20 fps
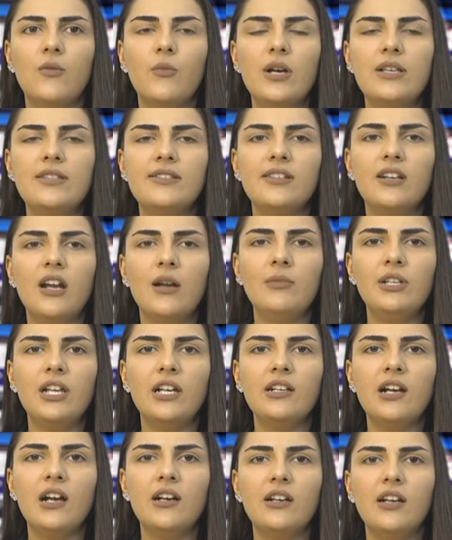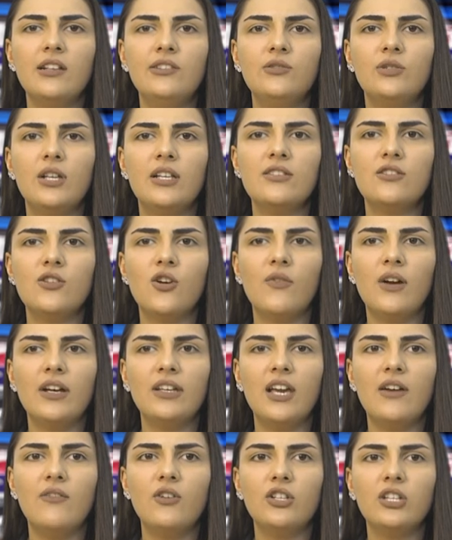Western Armenia congratulates Lyova
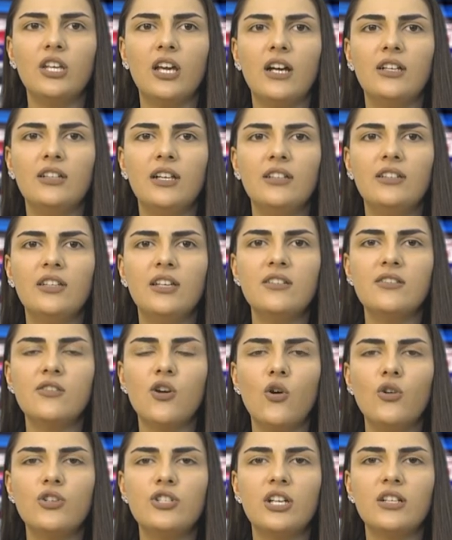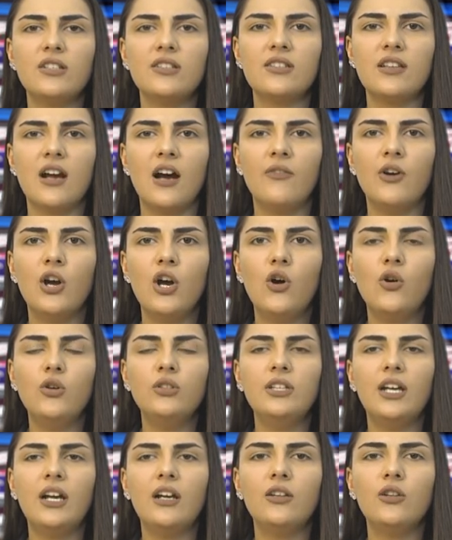Gevorgyan and his coaching staff
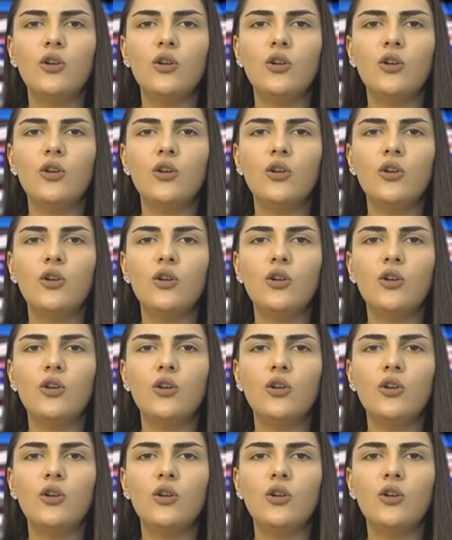on their